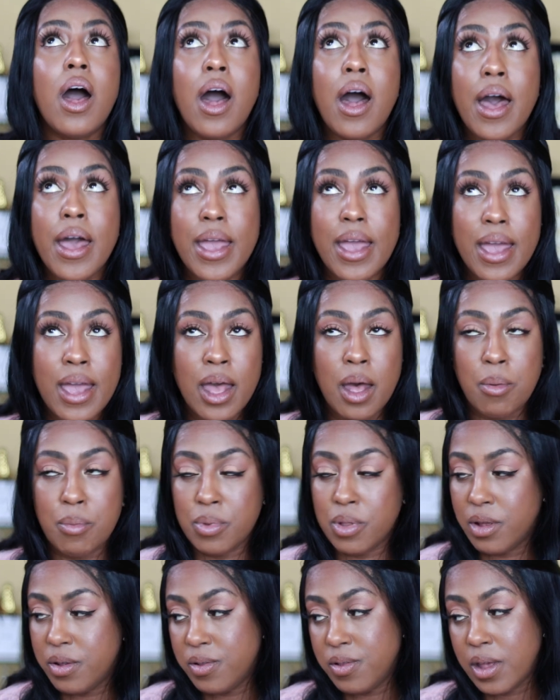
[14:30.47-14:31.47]
I
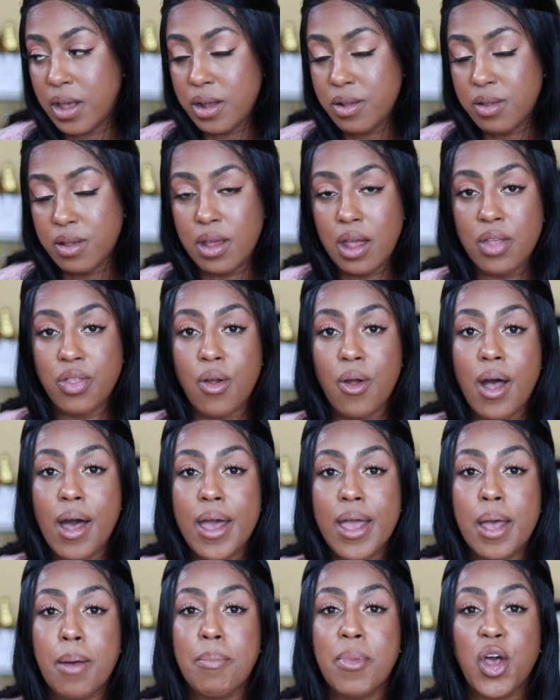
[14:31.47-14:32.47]
am, let's say it together,
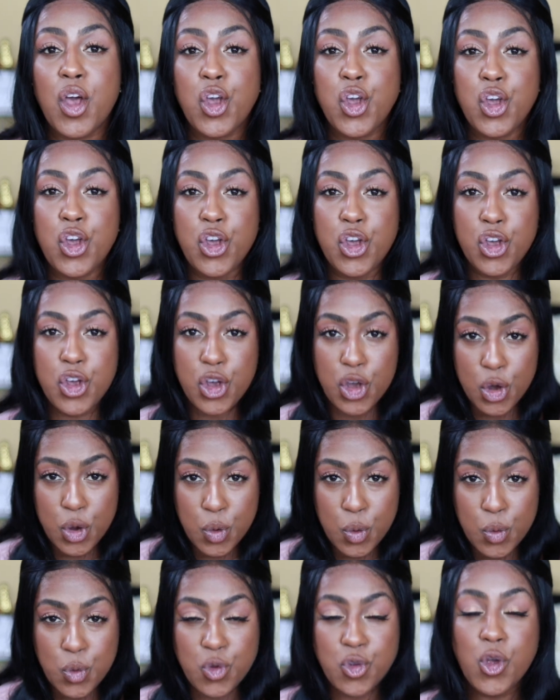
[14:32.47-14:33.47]
I am a
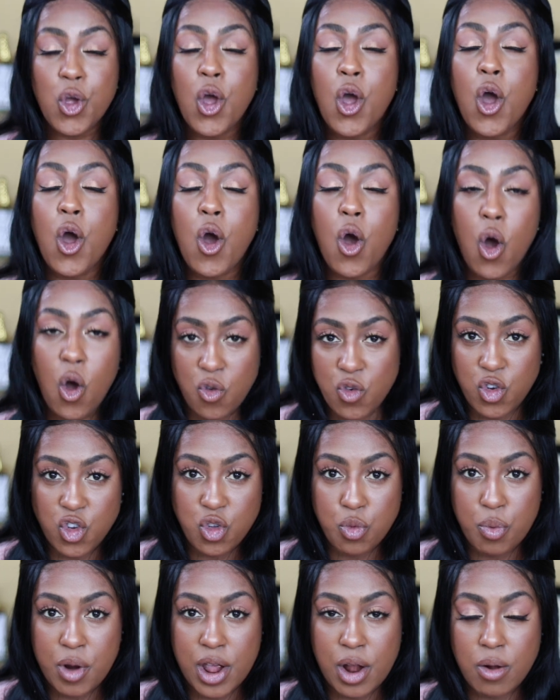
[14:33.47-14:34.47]
huge
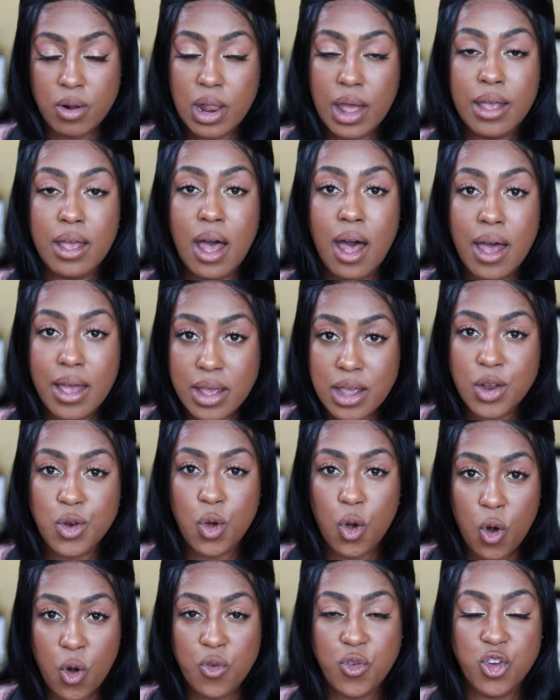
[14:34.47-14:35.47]
oversprayer. Like I
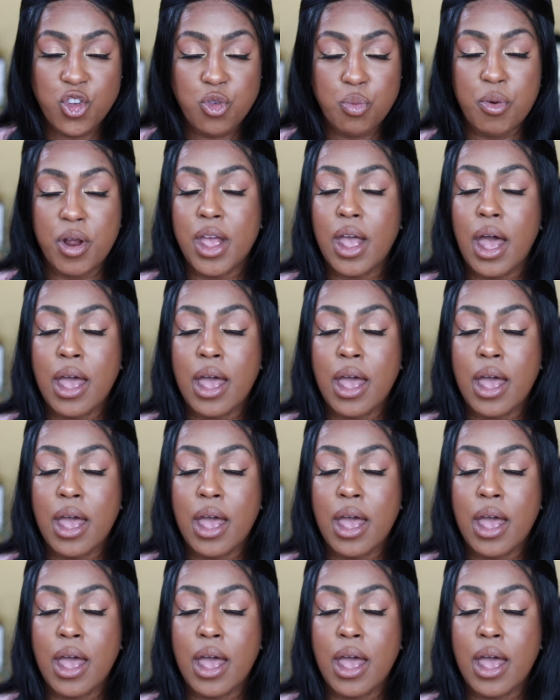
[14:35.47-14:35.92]
can overspray.